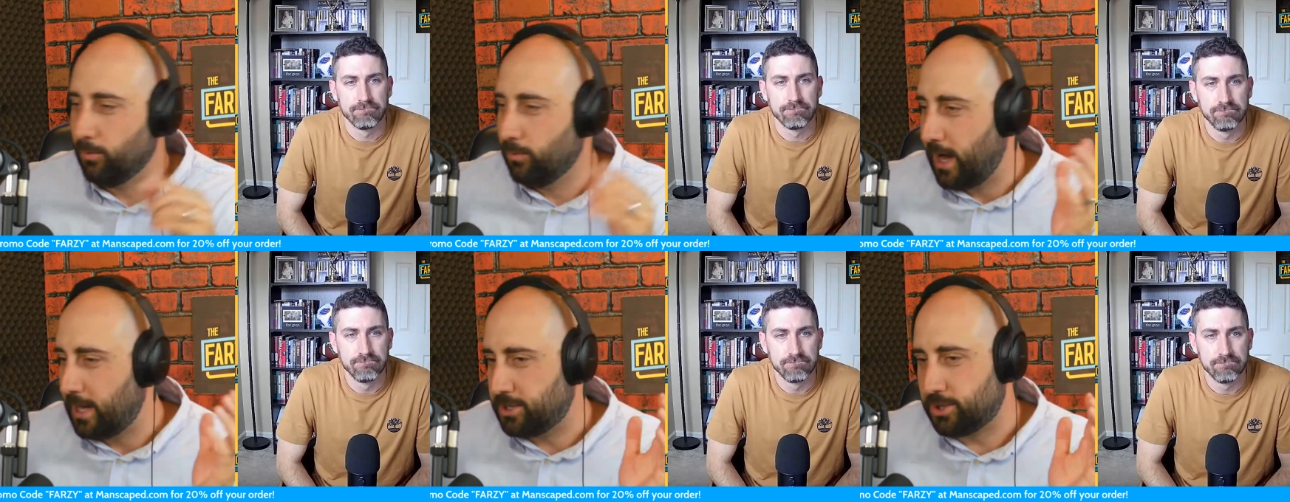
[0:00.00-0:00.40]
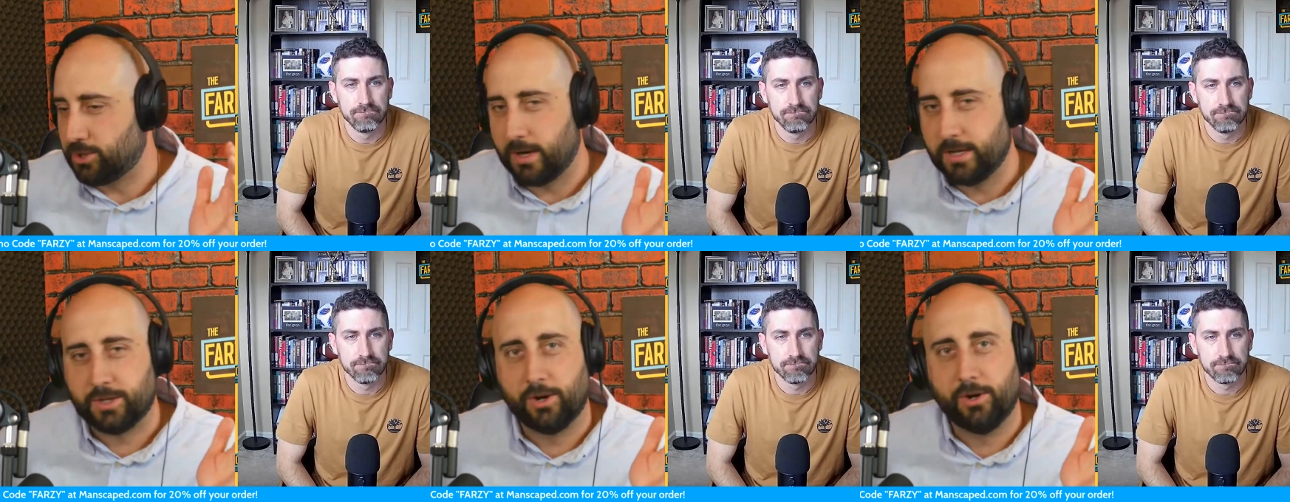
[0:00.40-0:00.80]
Speaker 1: So watch
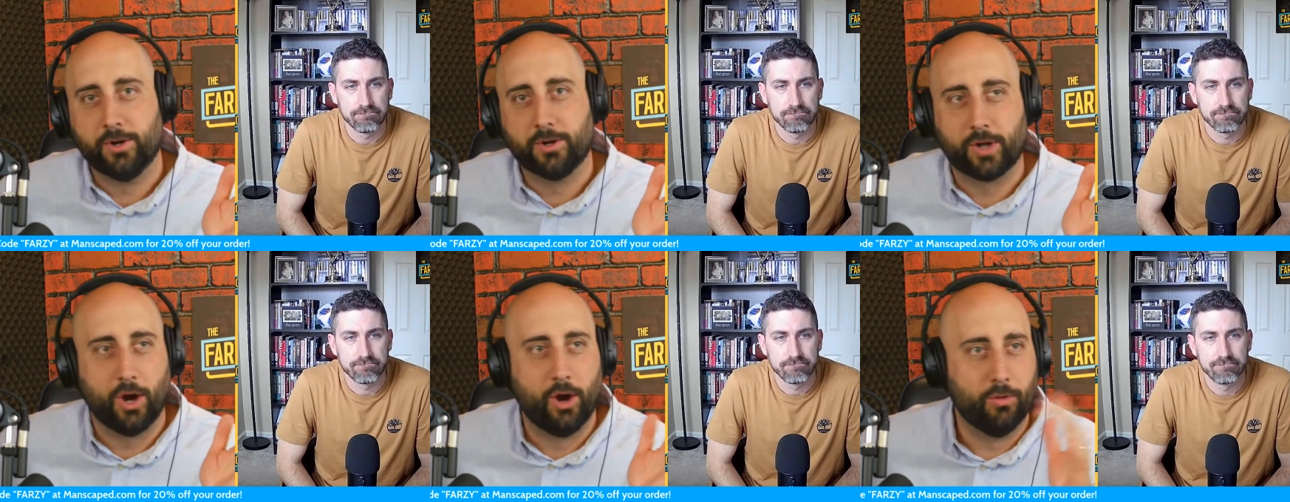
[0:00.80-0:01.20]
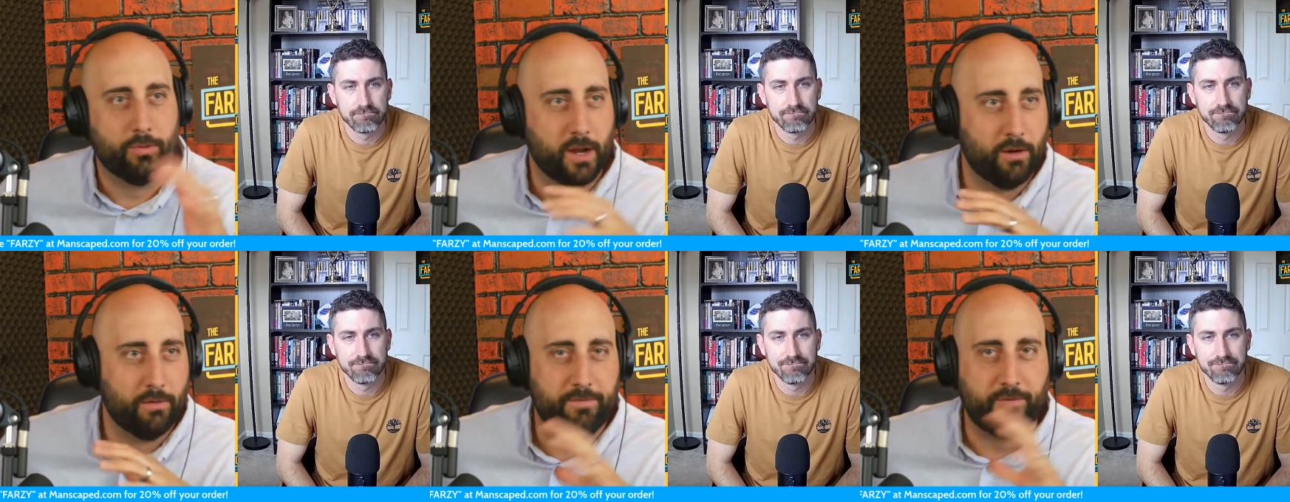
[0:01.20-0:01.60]
Trey Turner go,
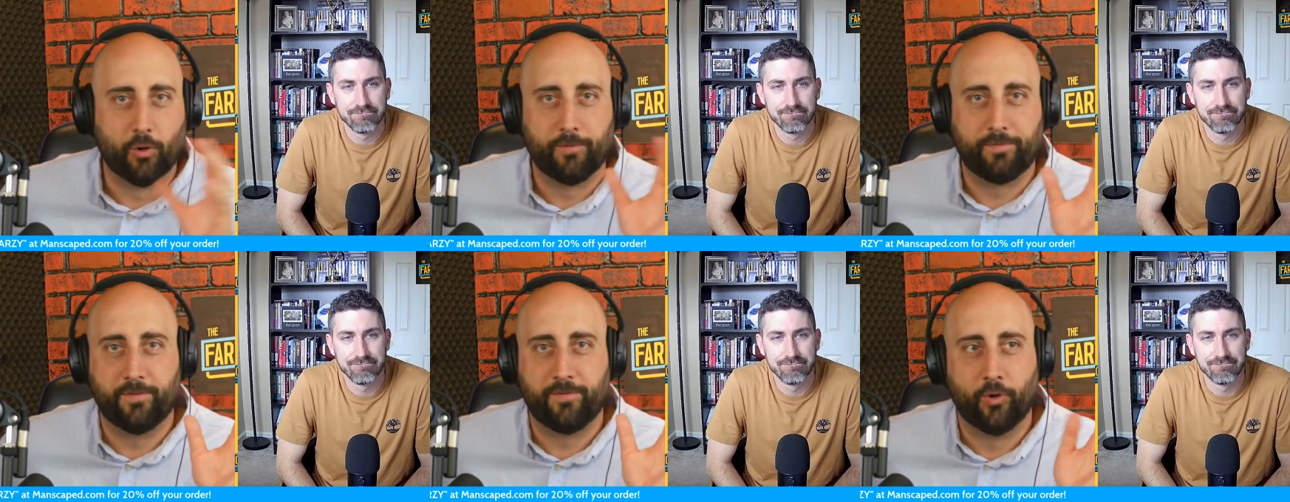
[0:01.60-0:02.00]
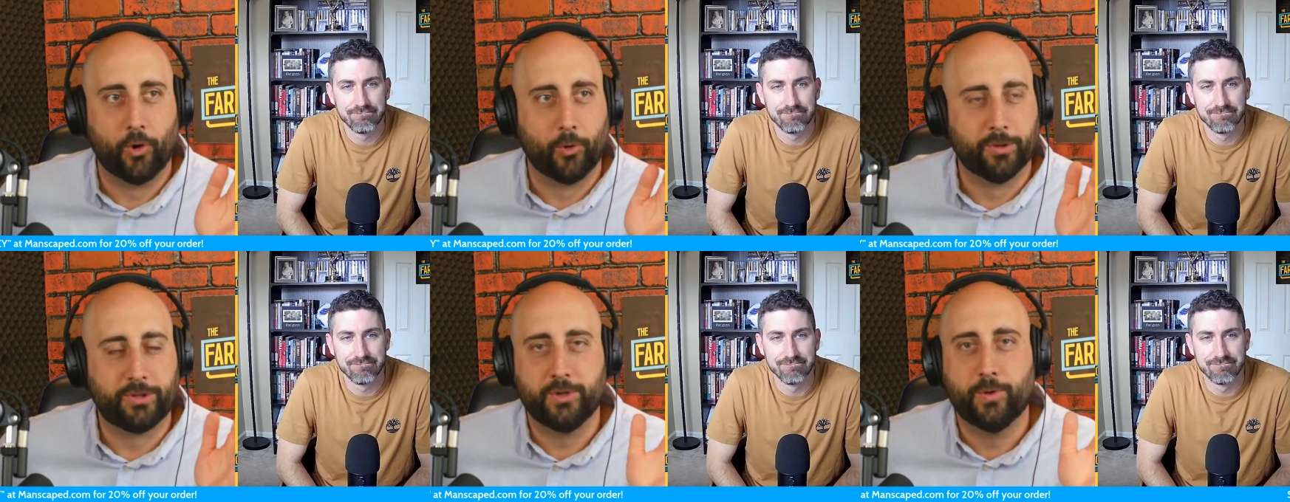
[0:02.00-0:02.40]
you know, four for
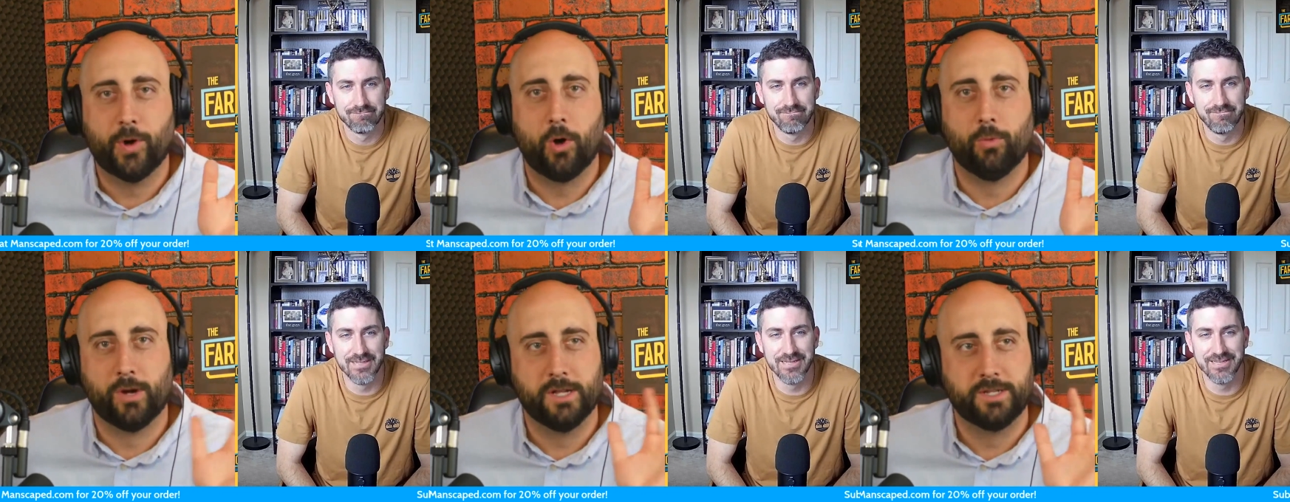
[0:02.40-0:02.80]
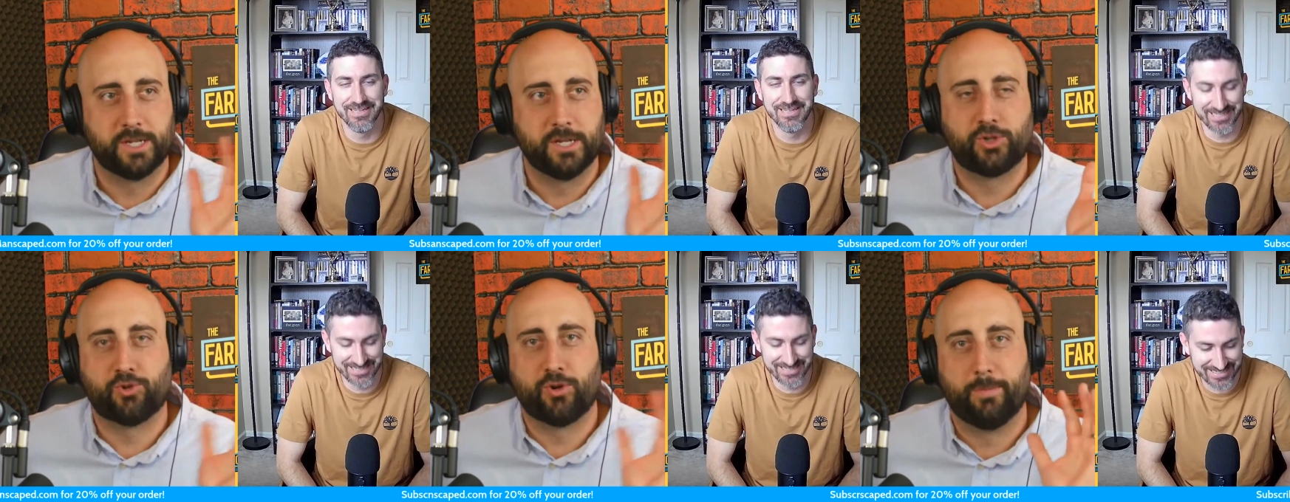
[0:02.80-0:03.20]
four with two home runs
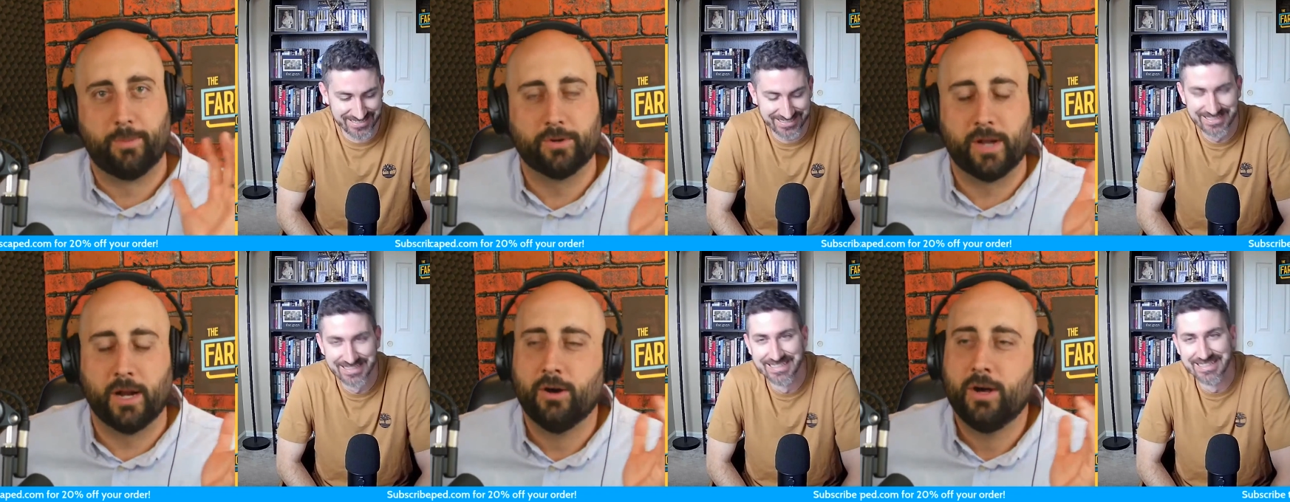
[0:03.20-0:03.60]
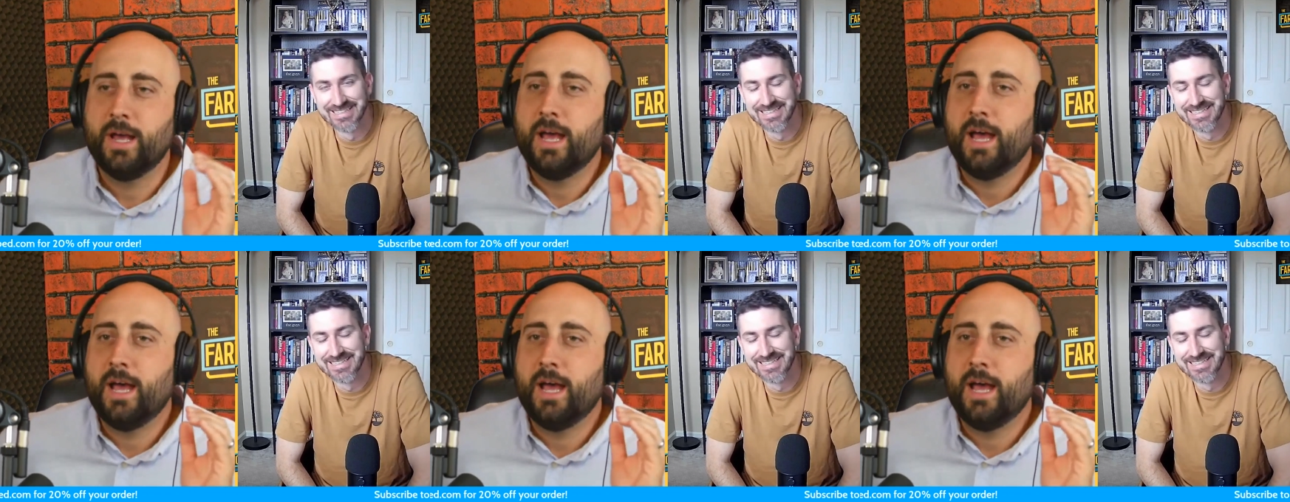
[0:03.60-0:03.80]
and a triple, you know.